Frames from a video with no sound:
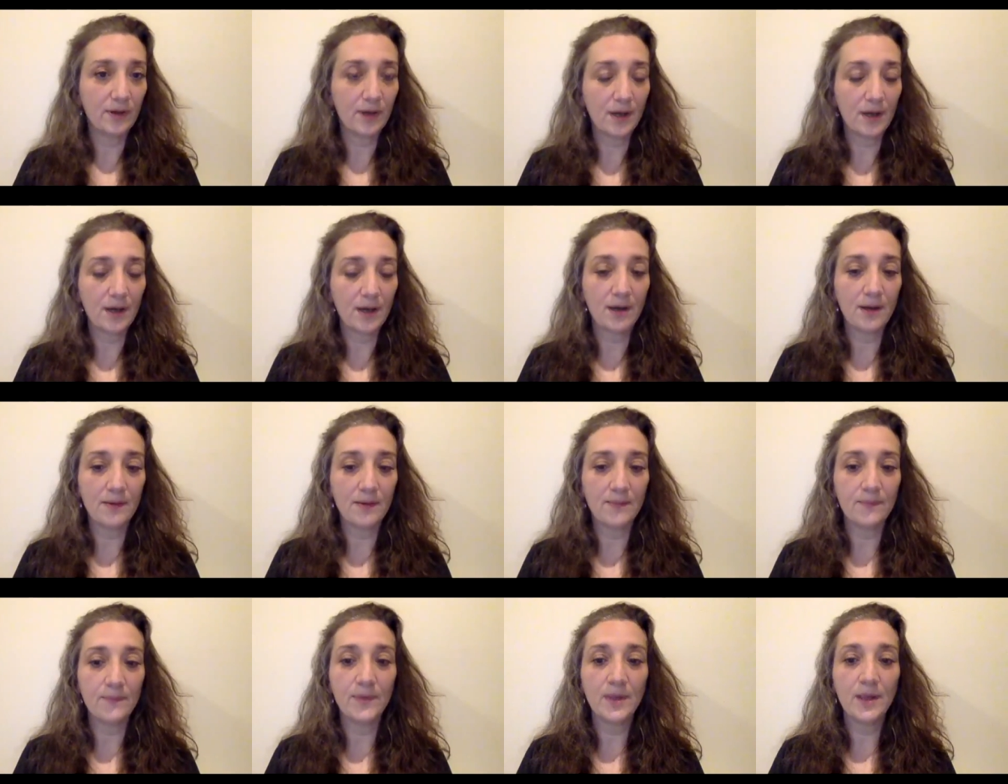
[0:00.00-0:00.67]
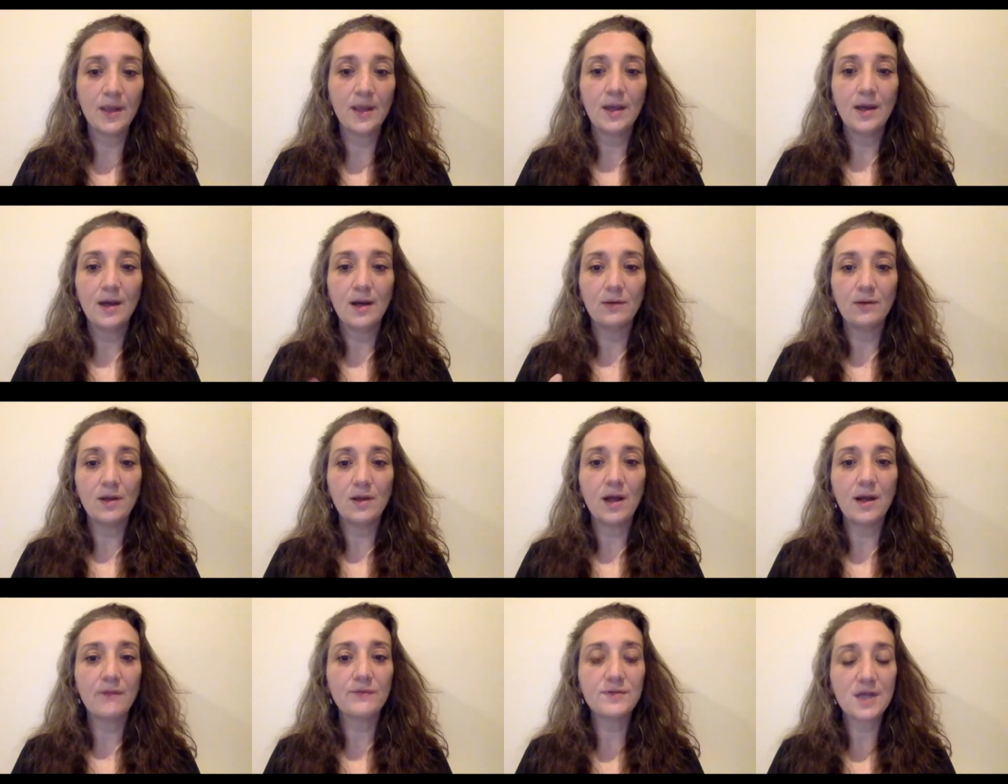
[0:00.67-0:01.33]
Um, a
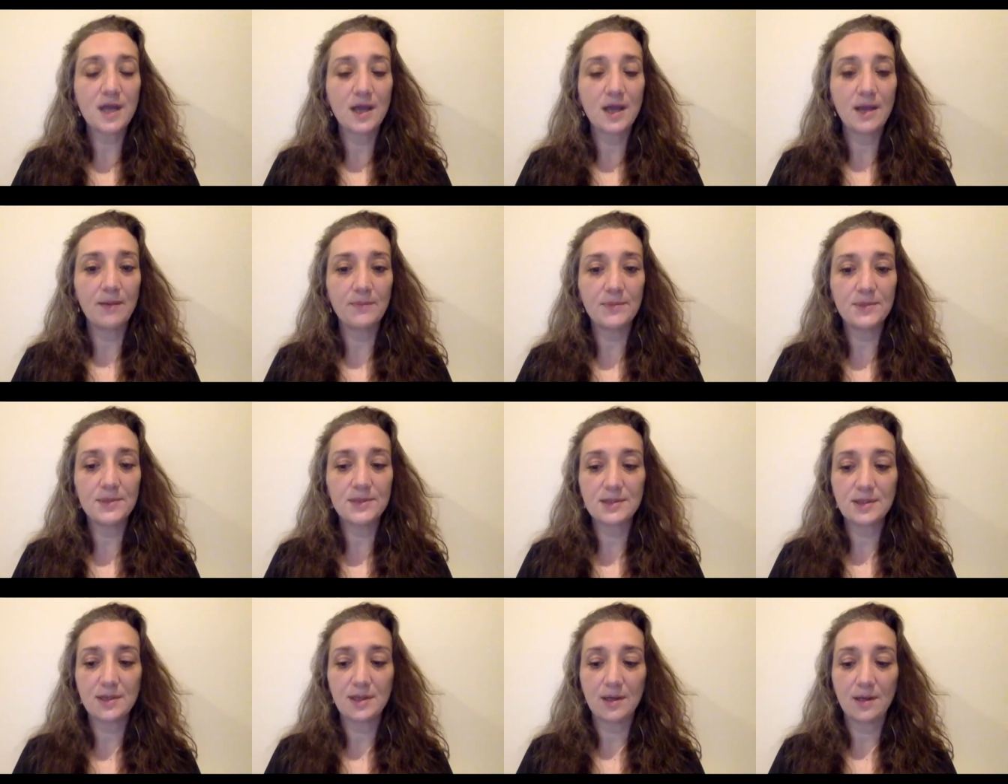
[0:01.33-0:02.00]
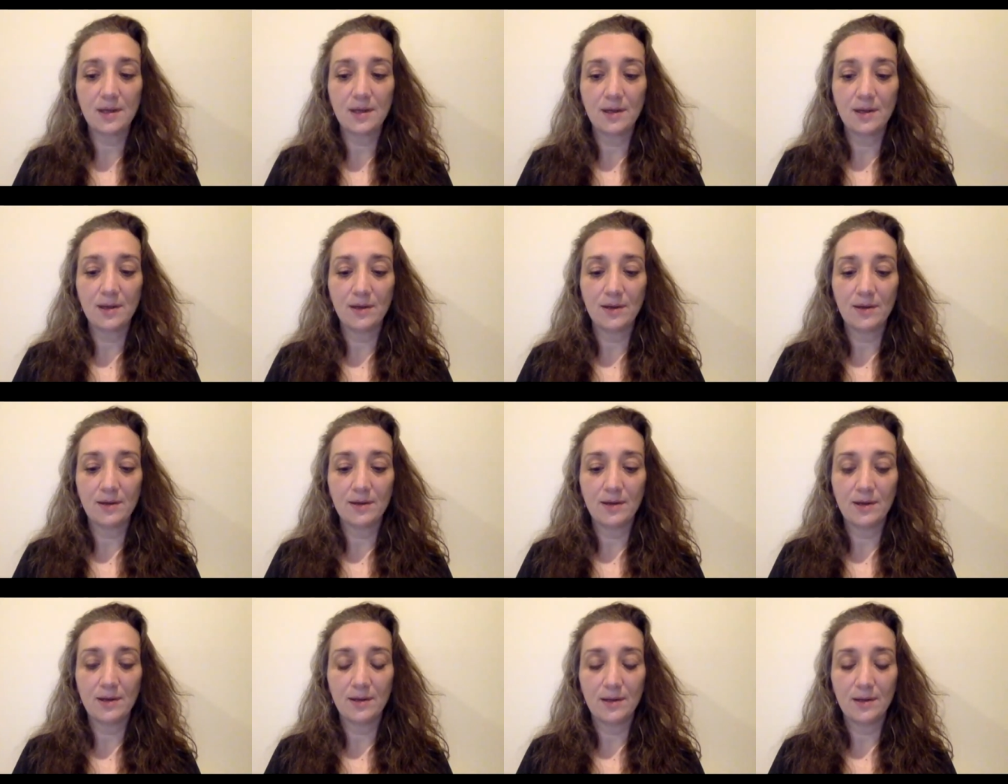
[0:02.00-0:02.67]
lot of times,
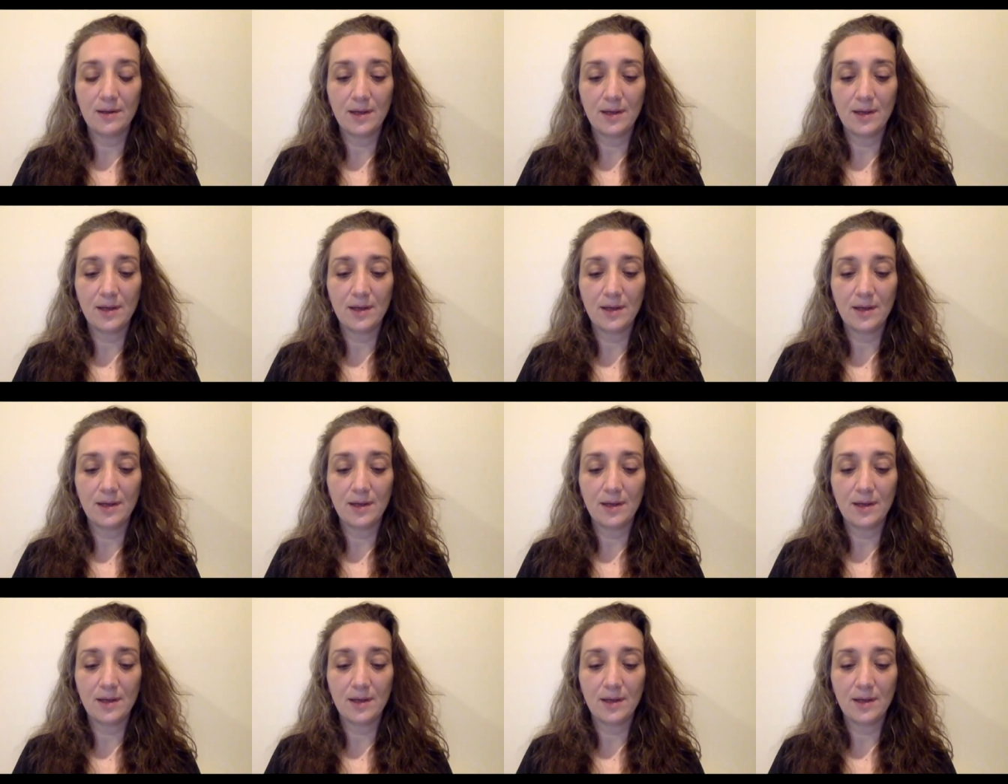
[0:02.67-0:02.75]
uh,